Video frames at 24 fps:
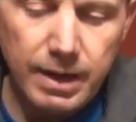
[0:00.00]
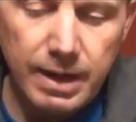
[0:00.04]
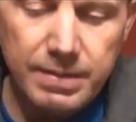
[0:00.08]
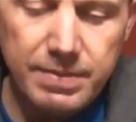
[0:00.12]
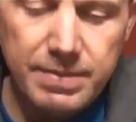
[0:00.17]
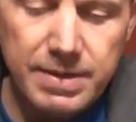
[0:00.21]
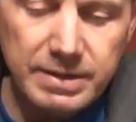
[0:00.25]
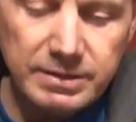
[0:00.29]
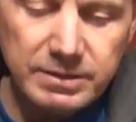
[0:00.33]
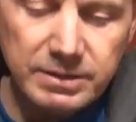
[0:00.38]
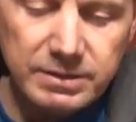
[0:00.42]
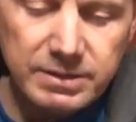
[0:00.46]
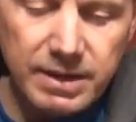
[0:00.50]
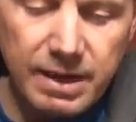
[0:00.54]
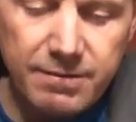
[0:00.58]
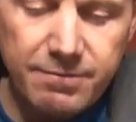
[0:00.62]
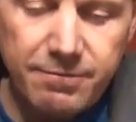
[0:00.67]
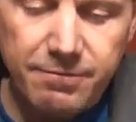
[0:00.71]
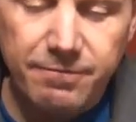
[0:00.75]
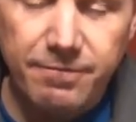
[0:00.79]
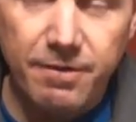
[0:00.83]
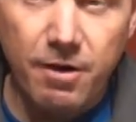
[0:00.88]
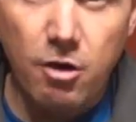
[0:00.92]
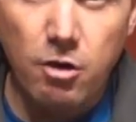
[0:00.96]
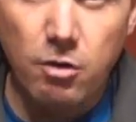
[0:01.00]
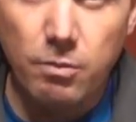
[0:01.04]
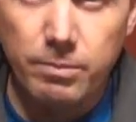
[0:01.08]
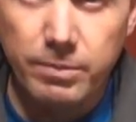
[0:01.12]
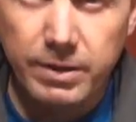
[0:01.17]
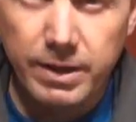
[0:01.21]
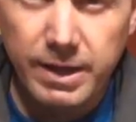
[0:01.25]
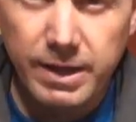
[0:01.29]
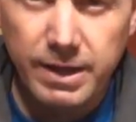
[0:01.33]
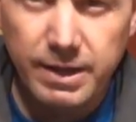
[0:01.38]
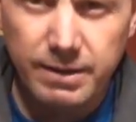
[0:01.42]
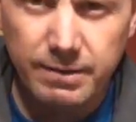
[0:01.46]
And this is a
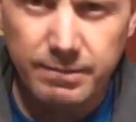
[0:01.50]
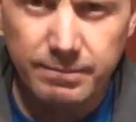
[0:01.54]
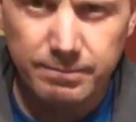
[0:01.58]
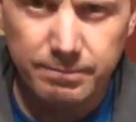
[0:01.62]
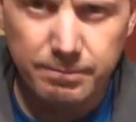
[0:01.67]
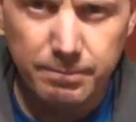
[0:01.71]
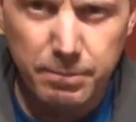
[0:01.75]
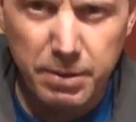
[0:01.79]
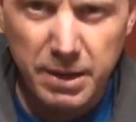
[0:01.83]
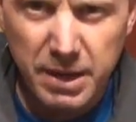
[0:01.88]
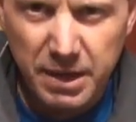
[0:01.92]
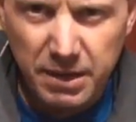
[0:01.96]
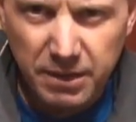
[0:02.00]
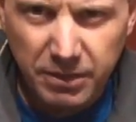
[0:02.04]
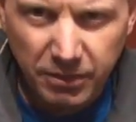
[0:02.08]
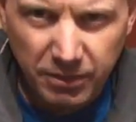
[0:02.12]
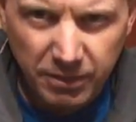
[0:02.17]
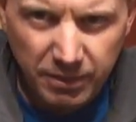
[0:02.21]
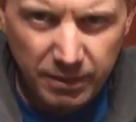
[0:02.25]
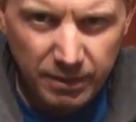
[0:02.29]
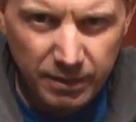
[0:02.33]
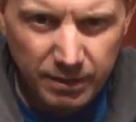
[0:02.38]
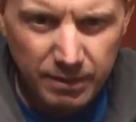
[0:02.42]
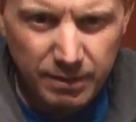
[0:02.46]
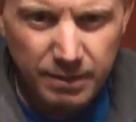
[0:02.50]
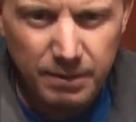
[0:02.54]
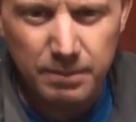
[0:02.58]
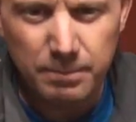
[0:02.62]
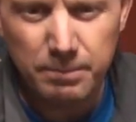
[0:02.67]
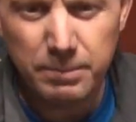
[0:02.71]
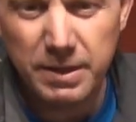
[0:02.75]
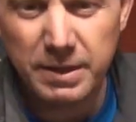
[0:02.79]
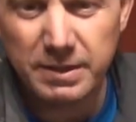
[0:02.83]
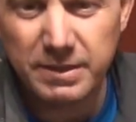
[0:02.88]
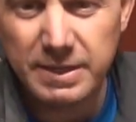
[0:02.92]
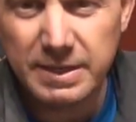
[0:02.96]
foamy,
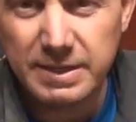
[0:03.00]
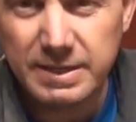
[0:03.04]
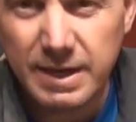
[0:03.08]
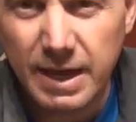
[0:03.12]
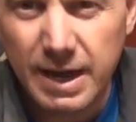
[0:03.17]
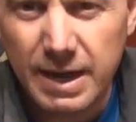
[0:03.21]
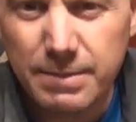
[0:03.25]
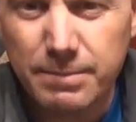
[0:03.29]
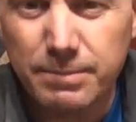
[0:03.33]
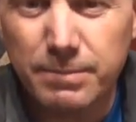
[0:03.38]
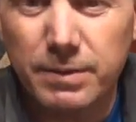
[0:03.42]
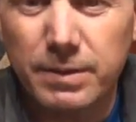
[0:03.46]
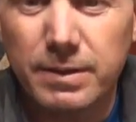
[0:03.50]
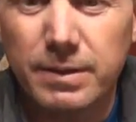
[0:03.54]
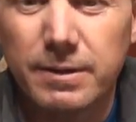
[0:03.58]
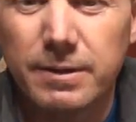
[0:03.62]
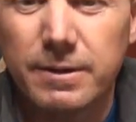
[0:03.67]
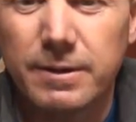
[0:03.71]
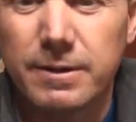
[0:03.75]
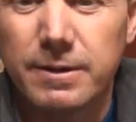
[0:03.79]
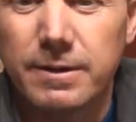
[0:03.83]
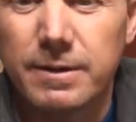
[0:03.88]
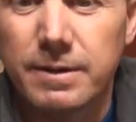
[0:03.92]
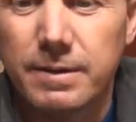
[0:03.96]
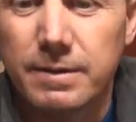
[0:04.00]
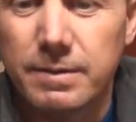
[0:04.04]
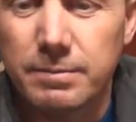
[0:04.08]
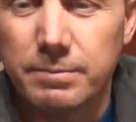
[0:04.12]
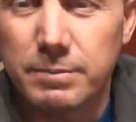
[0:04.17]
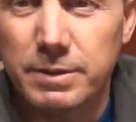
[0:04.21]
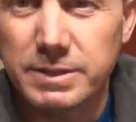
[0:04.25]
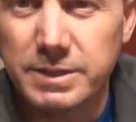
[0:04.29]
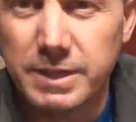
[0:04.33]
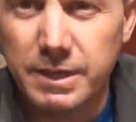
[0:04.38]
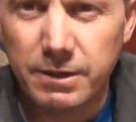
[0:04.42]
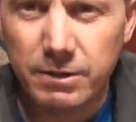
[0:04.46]
pithy type
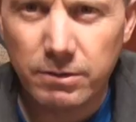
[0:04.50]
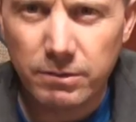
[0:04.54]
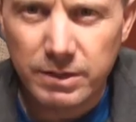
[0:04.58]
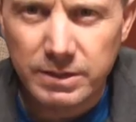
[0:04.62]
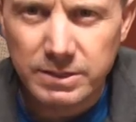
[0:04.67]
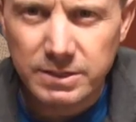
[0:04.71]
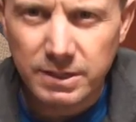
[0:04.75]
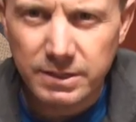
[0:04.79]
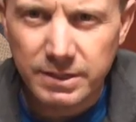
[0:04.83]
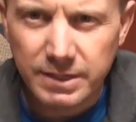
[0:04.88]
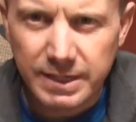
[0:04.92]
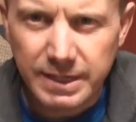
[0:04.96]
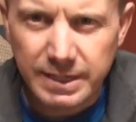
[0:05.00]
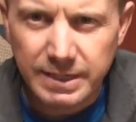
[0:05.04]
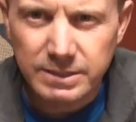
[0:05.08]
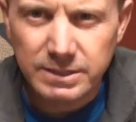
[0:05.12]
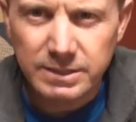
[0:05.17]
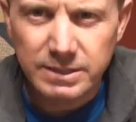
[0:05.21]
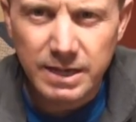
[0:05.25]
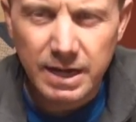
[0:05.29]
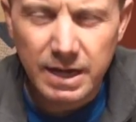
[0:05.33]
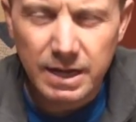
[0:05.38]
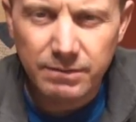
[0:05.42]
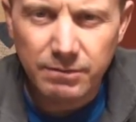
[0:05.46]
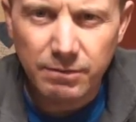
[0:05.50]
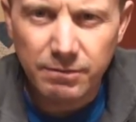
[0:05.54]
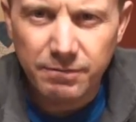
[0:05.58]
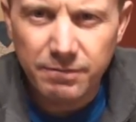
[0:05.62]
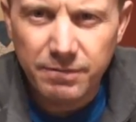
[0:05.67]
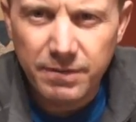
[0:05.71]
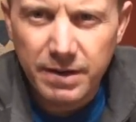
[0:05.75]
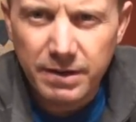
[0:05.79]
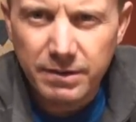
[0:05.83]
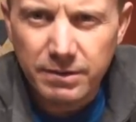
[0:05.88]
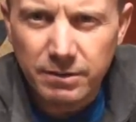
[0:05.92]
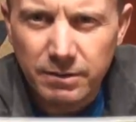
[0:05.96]
material that's on the inside of a
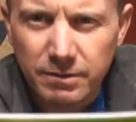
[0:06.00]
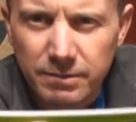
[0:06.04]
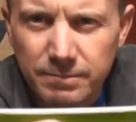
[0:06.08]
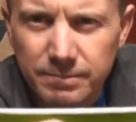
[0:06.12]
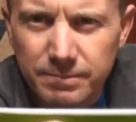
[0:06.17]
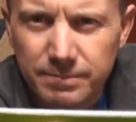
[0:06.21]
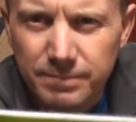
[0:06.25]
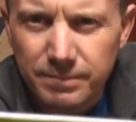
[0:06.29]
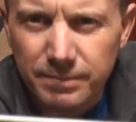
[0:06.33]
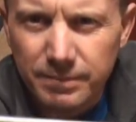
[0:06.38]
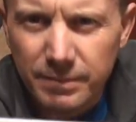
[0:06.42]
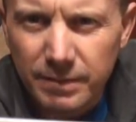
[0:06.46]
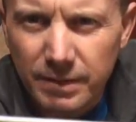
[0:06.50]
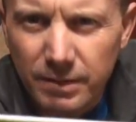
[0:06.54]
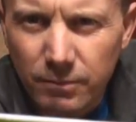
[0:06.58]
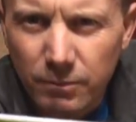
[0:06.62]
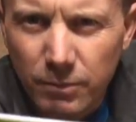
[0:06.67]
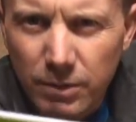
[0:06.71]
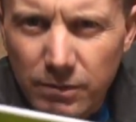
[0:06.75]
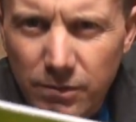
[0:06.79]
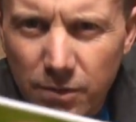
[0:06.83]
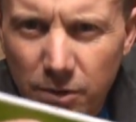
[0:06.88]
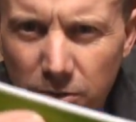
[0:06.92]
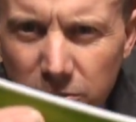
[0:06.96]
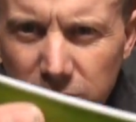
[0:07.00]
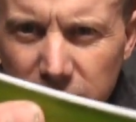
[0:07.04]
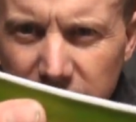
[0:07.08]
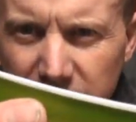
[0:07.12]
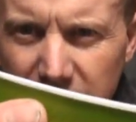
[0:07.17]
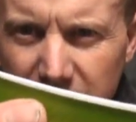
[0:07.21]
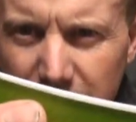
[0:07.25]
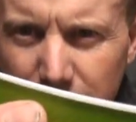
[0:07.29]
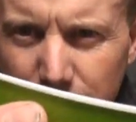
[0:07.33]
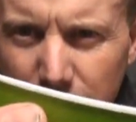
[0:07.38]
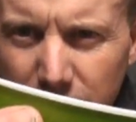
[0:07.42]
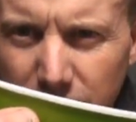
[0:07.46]
feather. We've all
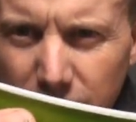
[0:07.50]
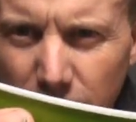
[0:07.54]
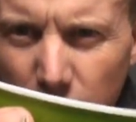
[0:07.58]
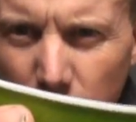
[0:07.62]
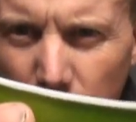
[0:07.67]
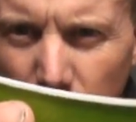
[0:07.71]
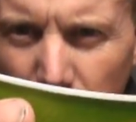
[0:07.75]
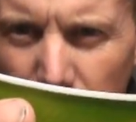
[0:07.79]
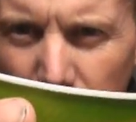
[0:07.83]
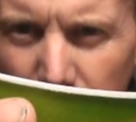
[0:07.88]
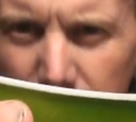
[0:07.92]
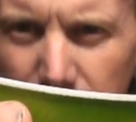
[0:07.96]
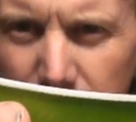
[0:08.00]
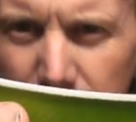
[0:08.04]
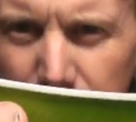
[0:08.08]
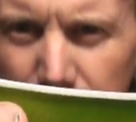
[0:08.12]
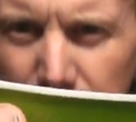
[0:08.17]
seen it before.